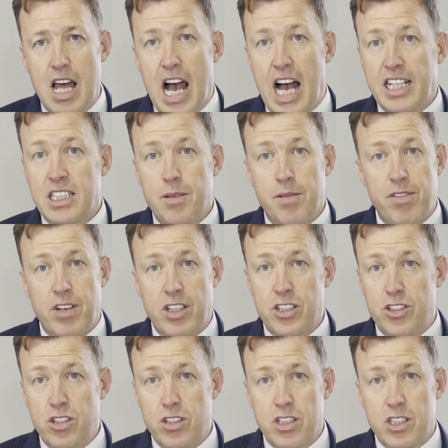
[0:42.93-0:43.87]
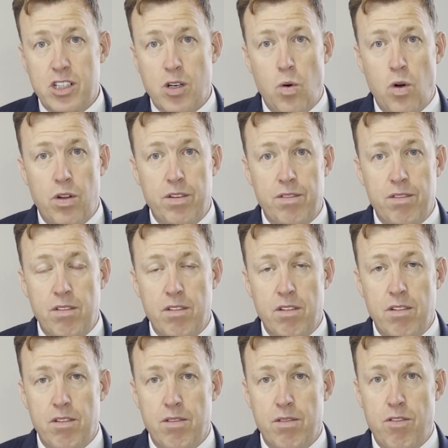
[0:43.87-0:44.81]
And some of our students go on
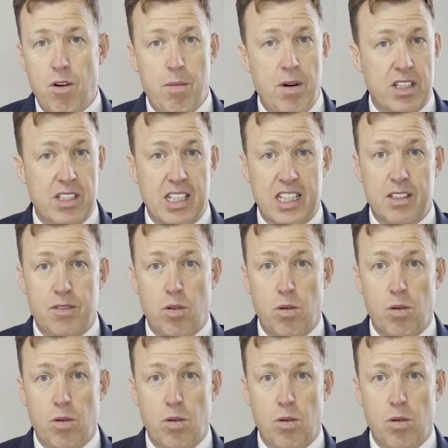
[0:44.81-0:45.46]
from our sixth